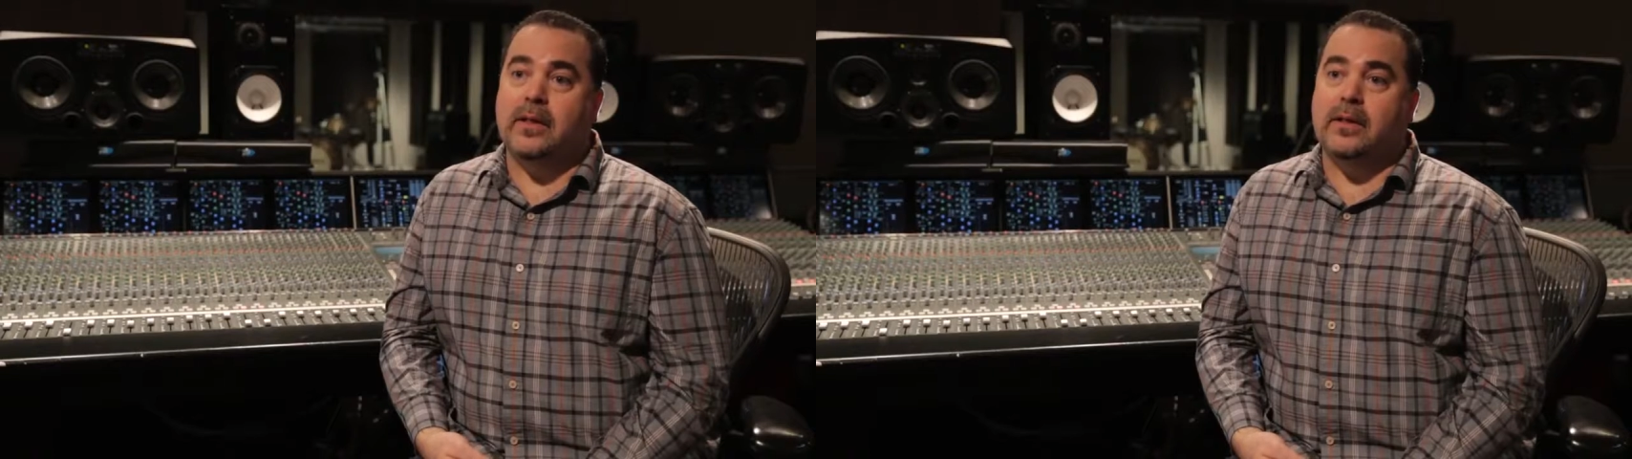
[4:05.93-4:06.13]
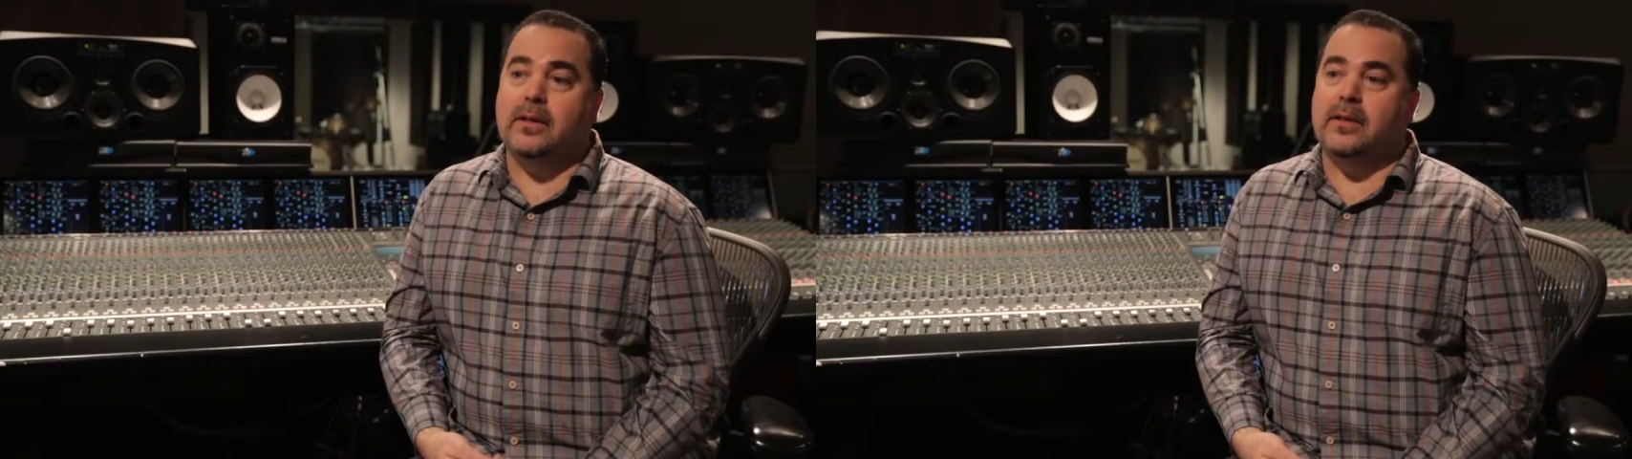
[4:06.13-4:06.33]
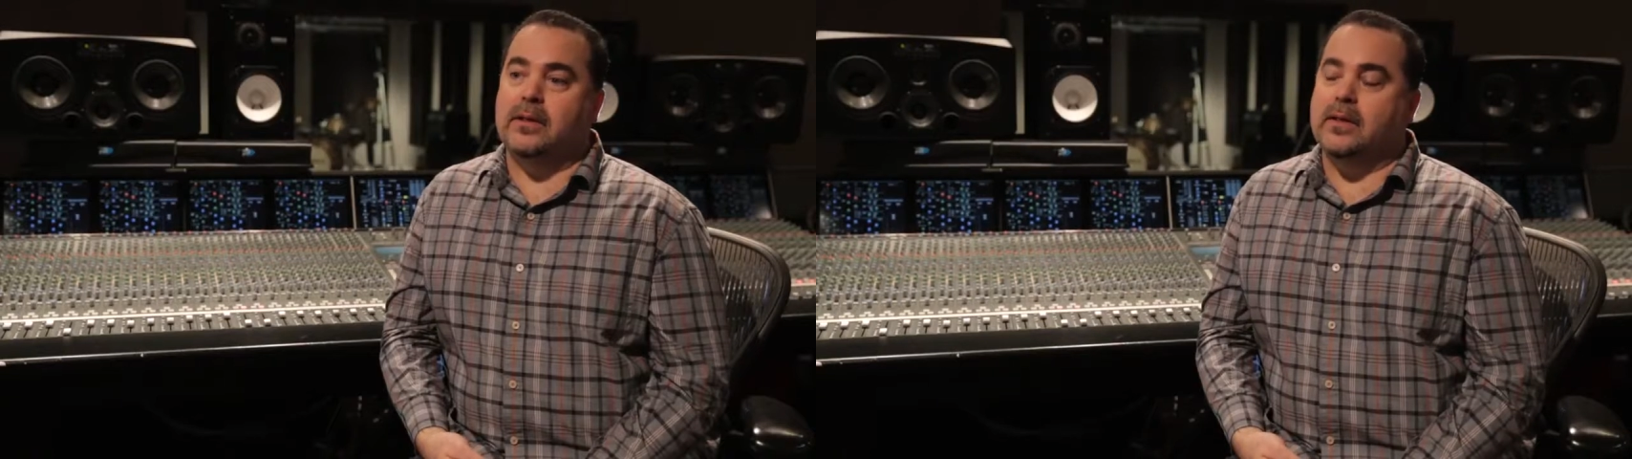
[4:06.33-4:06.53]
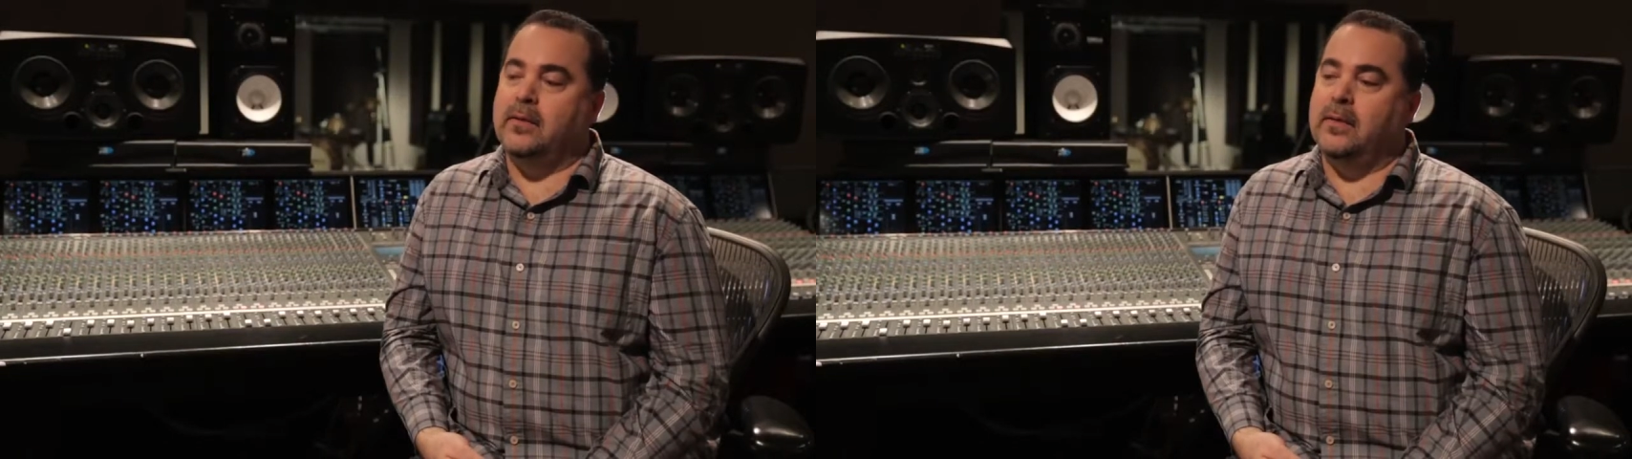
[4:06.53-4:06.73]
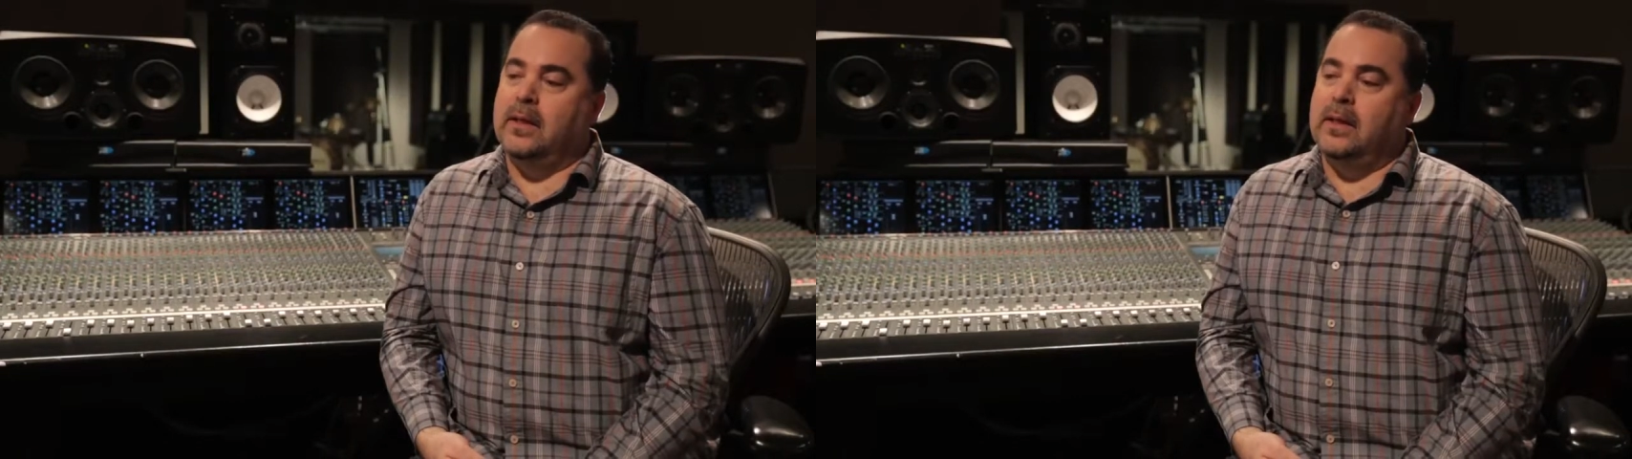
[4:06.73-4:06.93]
And, you
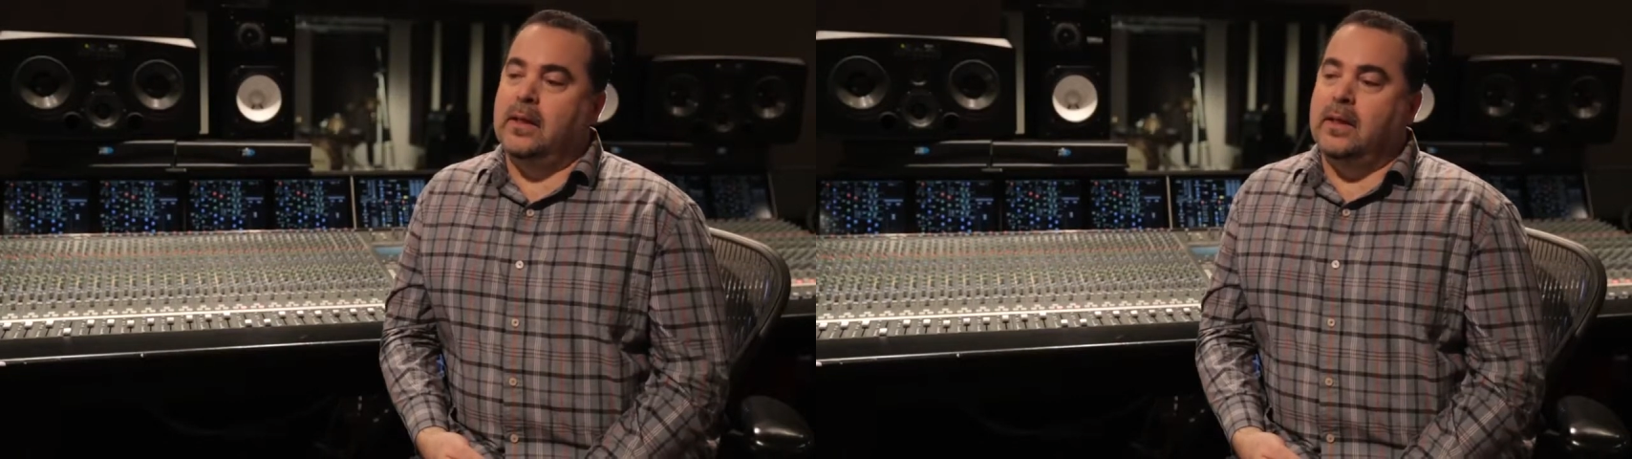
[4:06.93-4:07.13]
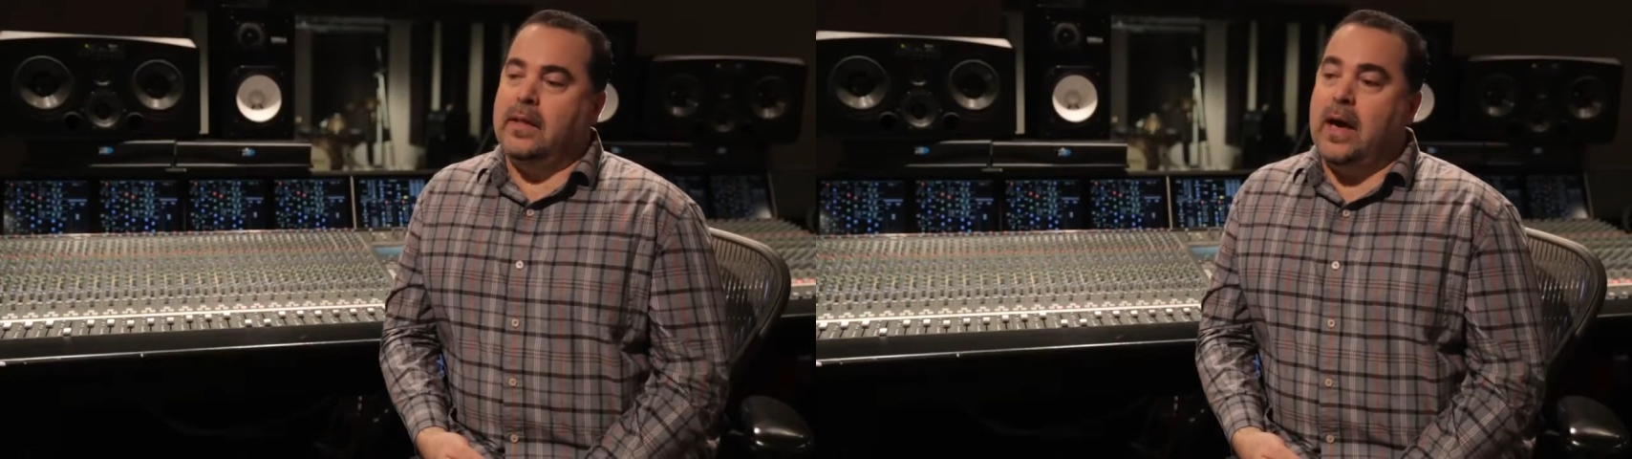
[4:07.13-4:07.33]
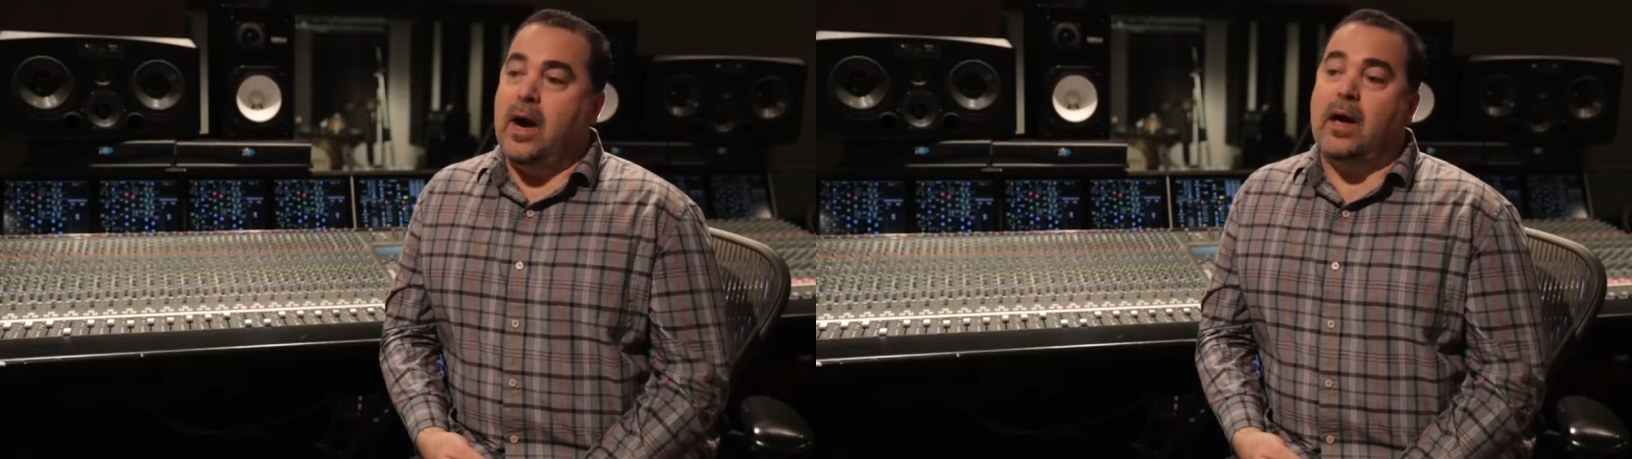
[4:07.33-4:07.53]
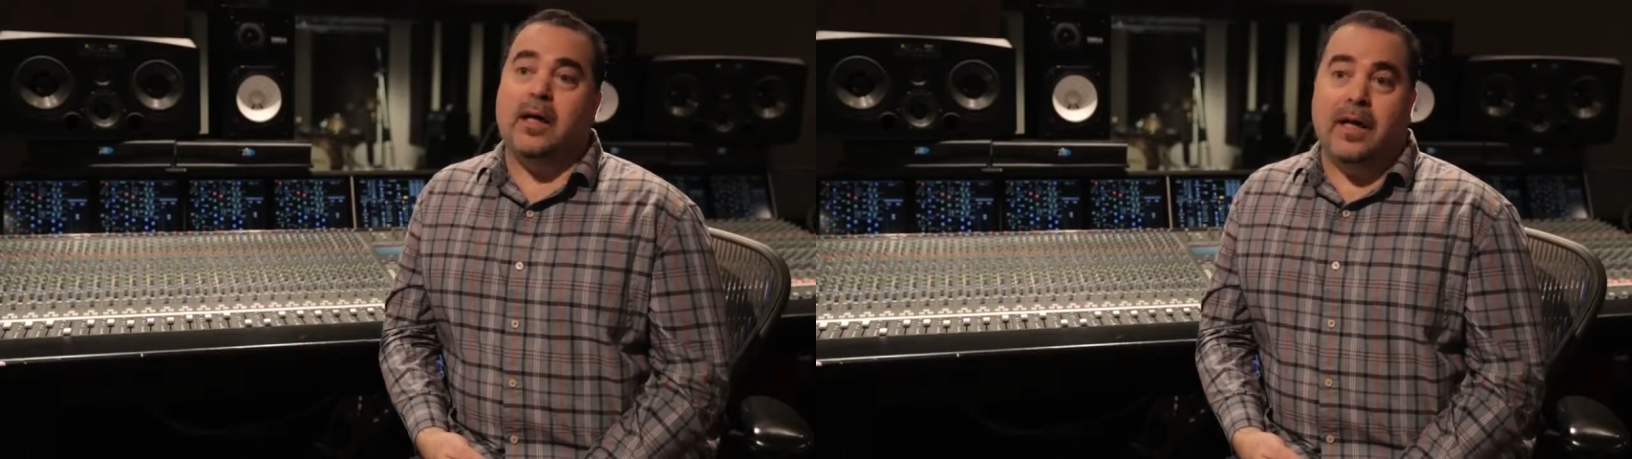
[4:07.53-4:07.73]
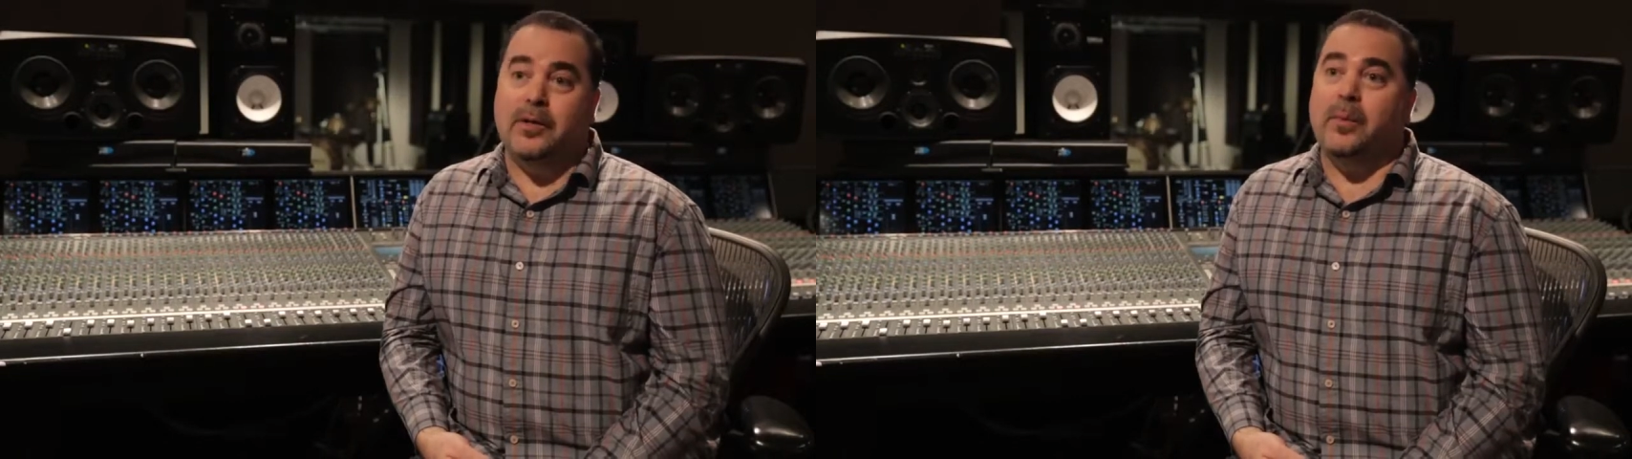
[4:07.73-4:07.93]
know, now how
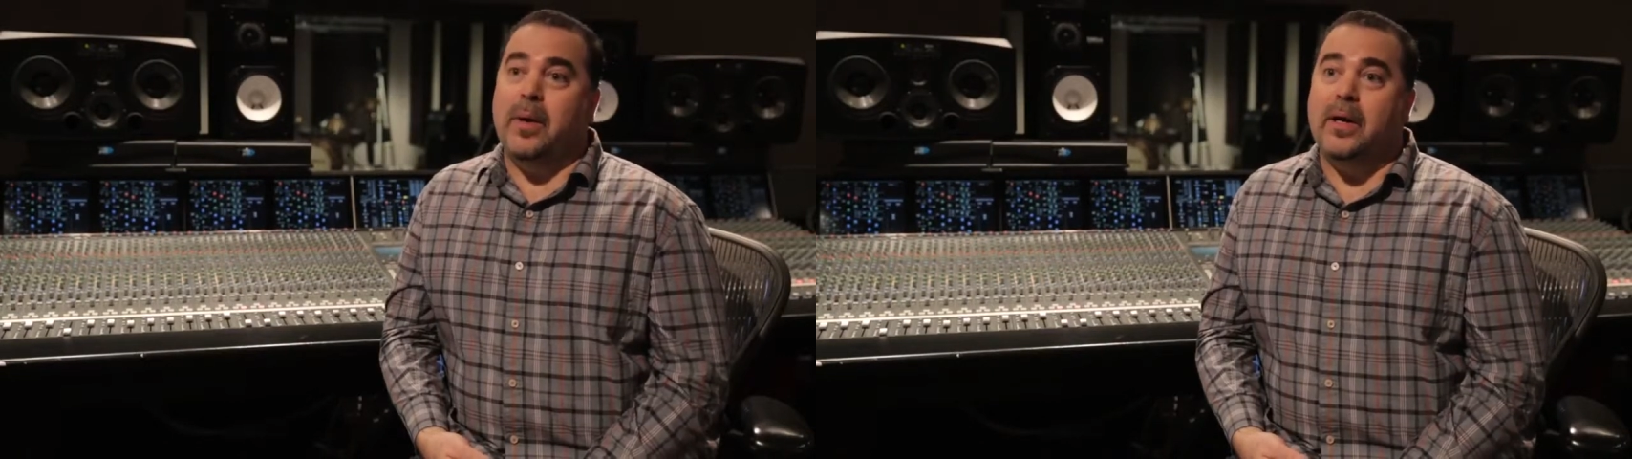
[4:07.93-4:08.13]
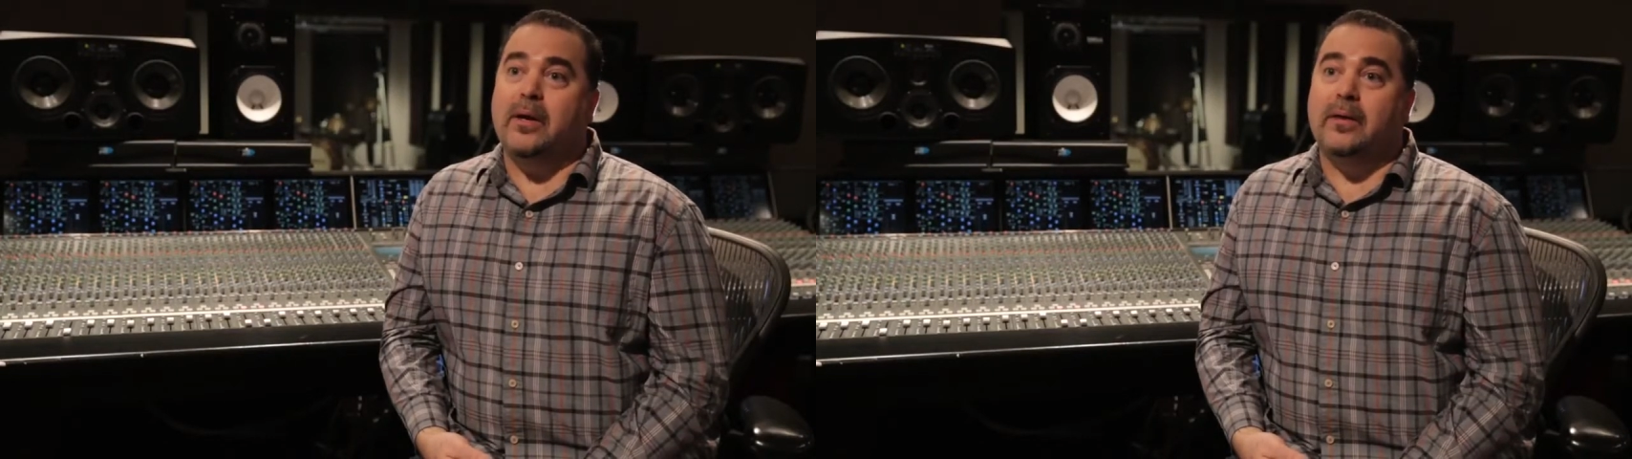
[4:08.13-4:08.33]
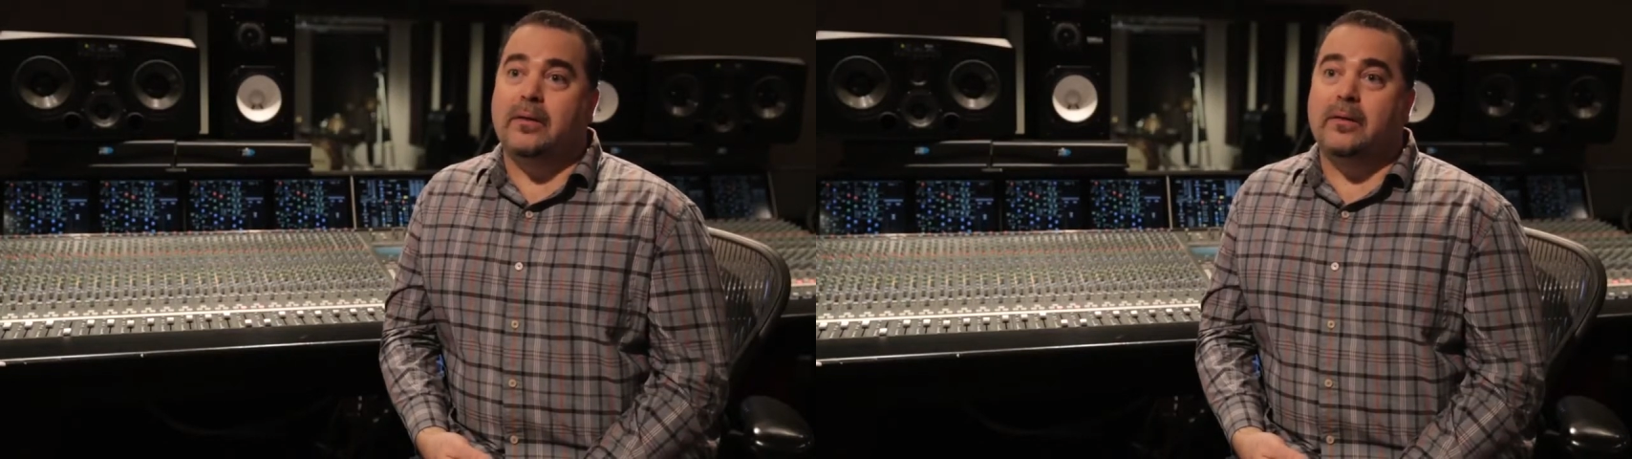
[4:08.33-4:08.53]
can I do it better?